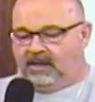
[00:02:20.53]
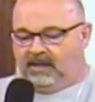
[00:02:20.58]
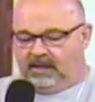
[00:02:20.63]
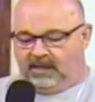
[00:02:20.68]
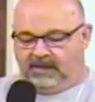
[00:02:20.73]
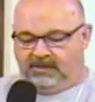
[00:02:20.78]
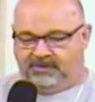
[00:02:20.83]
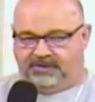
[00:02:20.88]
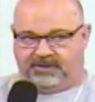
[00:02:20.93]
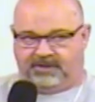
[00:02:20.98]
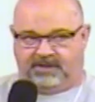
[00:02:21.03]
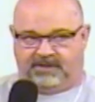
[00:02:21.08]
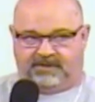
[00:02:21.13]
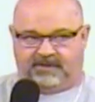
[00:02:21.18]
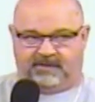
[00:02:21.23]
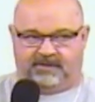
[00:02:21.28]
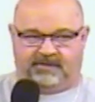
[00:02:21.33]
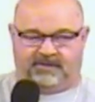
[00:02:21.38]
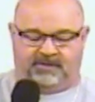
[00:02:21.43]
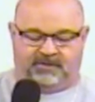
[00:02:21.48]
and she
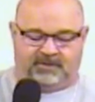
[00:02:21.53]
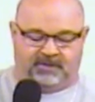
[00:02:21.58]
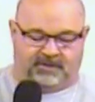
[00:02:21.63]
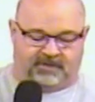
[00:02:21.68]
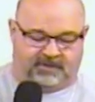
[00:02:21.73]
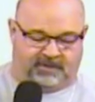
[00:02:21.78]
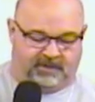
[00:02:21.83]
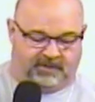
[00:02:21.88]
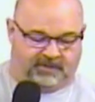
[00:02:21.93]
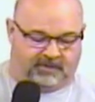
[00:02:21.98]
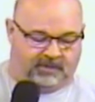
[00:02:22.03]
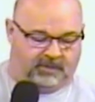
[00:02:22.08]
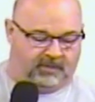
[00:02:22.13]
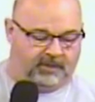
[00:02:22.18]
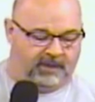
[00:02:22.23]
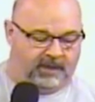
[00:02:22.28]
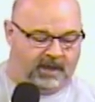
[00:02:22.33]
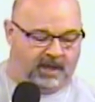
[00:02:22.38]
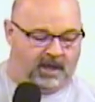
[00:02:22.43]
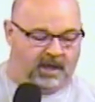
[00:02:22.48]
says it just is
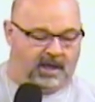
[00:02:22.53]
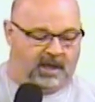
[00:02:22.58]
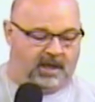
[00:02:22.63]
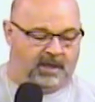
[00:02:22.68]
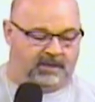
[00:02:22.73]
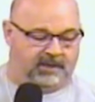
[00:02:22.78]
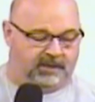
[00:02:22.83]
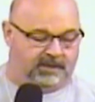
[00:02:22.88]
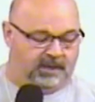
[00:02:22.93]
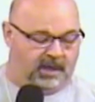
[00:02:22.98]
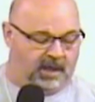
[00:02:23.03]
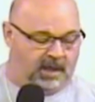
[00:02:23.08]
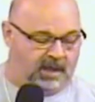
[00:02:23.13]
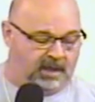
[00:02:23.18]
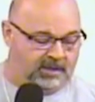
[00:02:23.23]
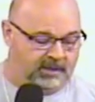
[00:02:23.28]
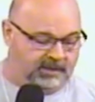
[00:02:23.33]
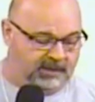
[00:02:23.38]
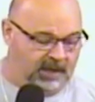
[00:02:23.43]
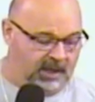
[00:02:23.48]
going on and
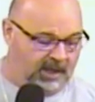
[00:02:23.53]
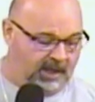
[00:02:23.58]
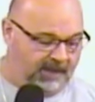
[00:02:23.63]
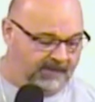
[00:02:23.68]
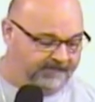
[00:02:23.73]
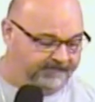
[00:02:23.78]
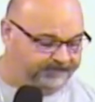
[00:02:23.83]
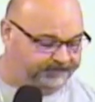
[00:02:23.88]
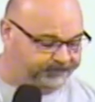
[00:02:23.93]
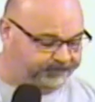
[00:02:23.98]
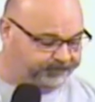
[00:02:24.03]
on and on